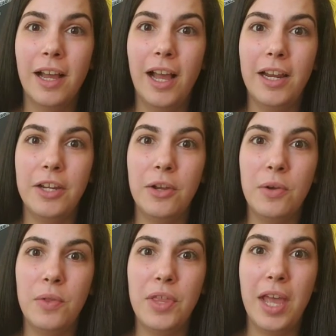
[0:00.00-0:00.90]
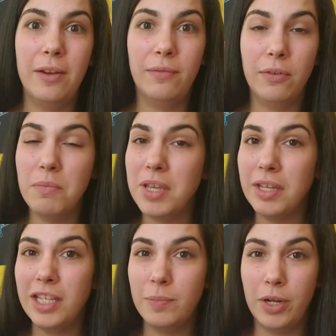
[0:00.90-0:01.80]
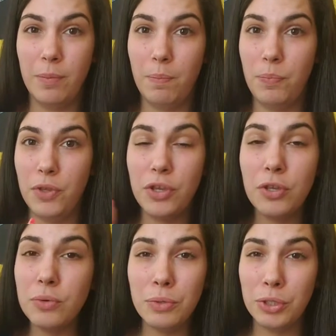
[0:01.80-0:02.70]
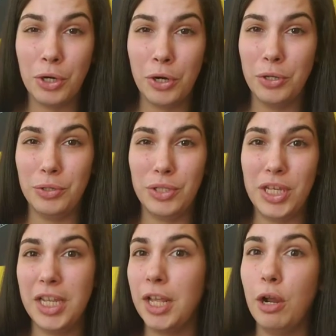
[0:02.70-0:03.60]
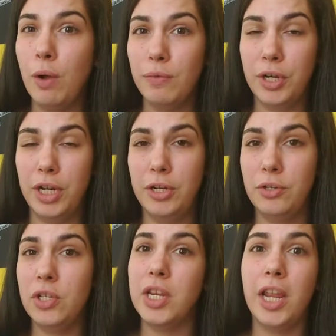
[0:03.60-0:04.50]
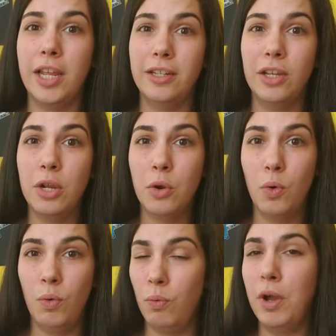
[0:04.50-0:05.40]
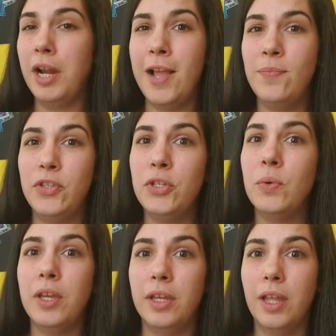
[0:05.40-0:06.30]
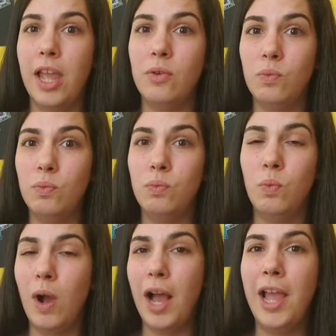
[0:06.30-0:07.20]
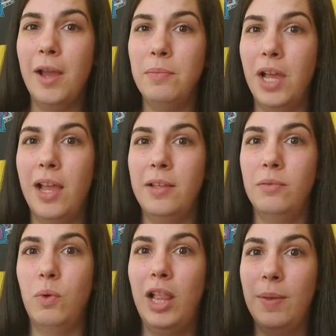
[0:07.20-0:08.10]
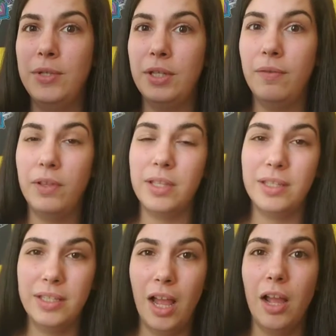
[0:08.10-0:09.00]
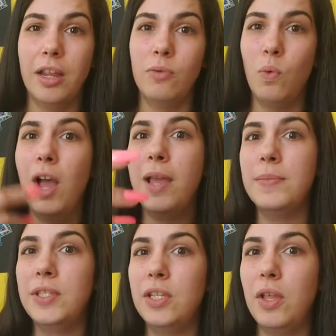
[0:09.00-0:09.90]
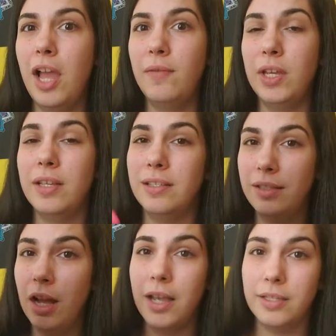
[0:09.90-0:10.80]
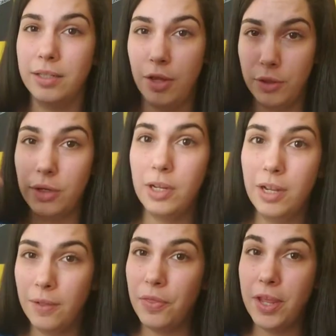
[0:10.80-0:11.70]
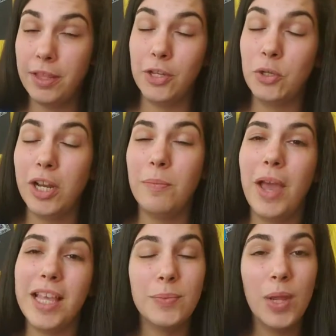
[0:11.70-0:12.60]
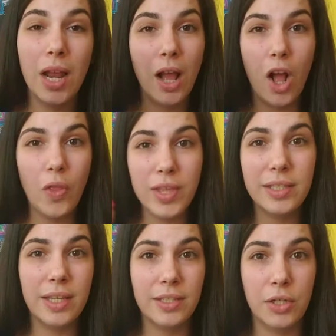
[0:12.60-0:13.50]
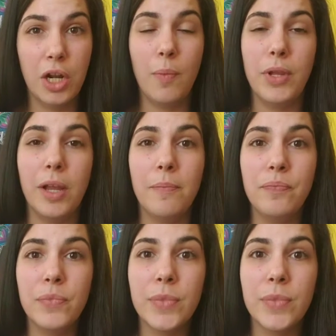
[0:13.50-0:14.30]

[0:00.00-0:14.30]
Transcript: I know that for me it's been a huge hurdle to get over and understand what I'm doing and why I'm still feeling stuck and why I'm still because stuck is another thing that's trying to pass, but all these things that are coming up.